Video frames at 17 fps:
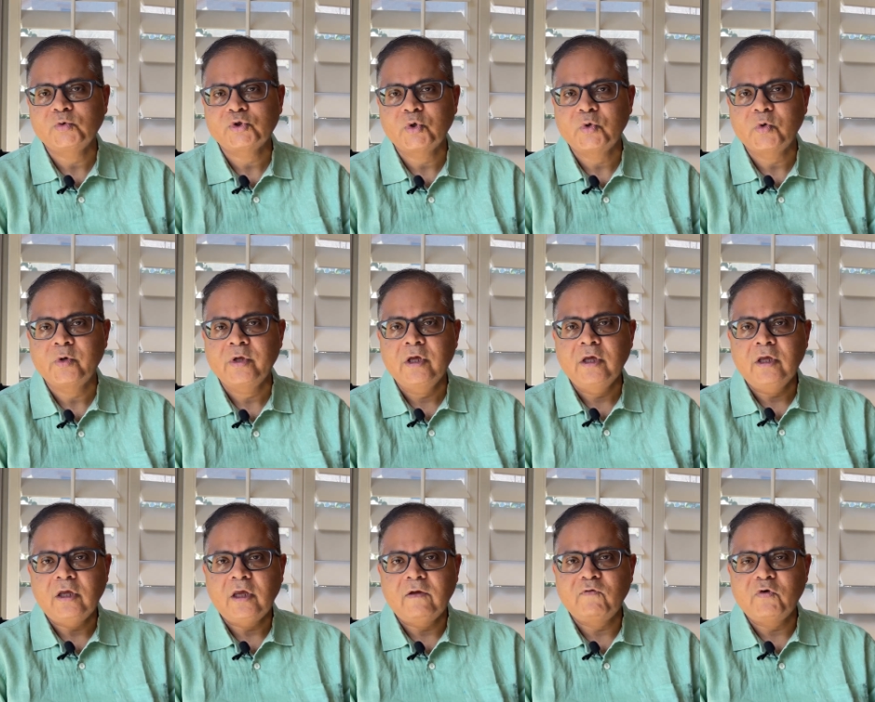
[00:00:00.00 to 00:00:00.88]
So
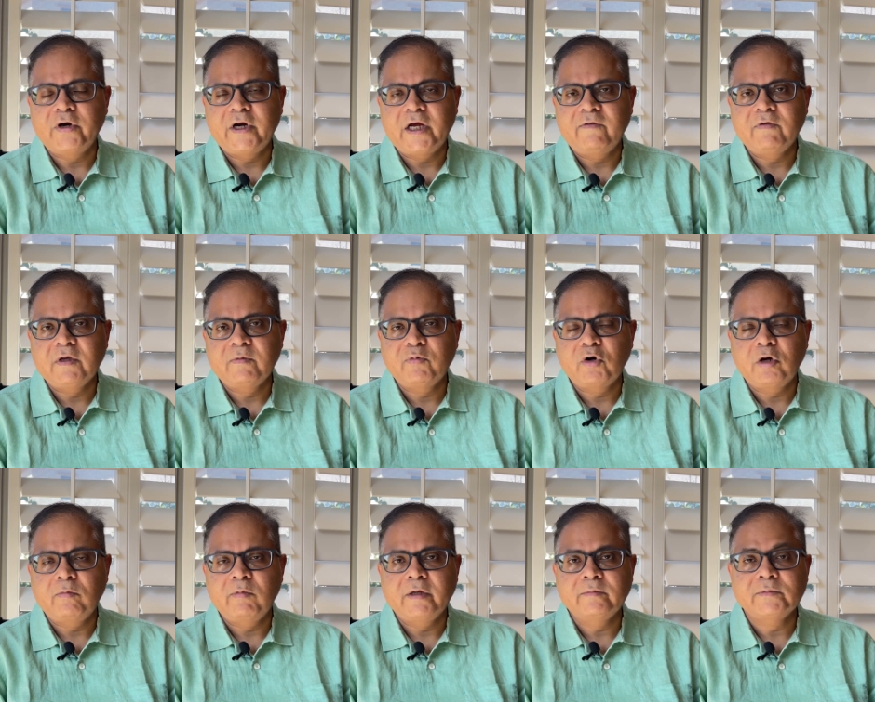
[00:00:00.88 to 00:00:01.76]
if you are having
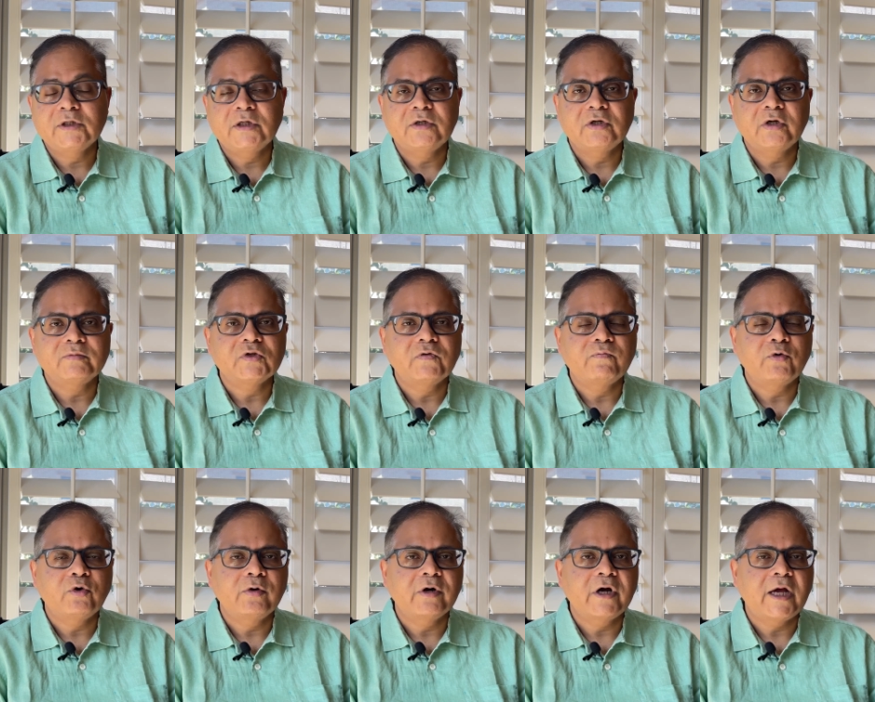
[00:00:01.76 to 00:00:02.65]
problems in terms of
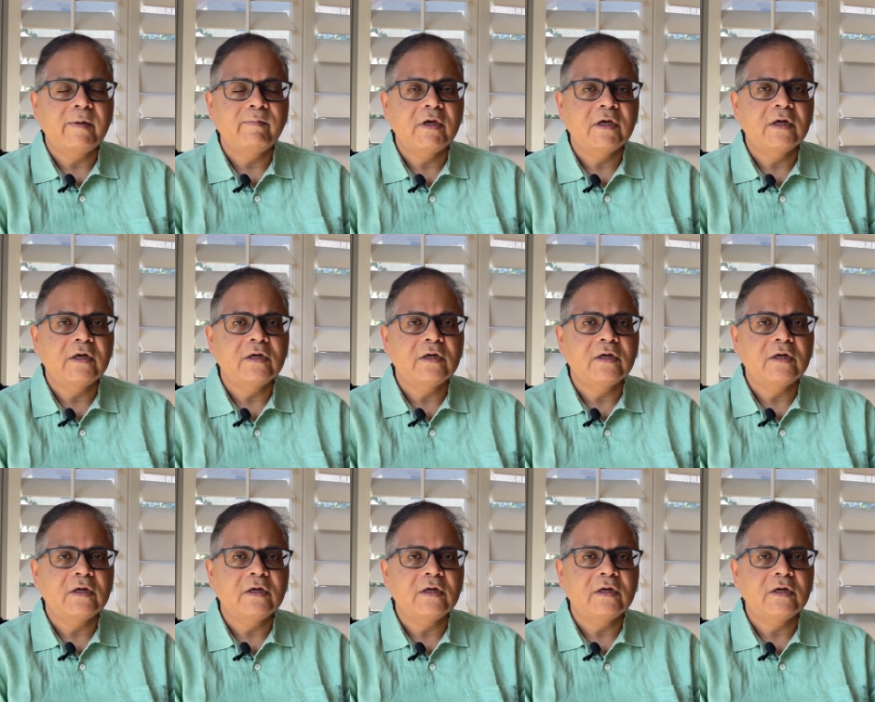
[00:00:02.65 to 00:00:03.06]
programming,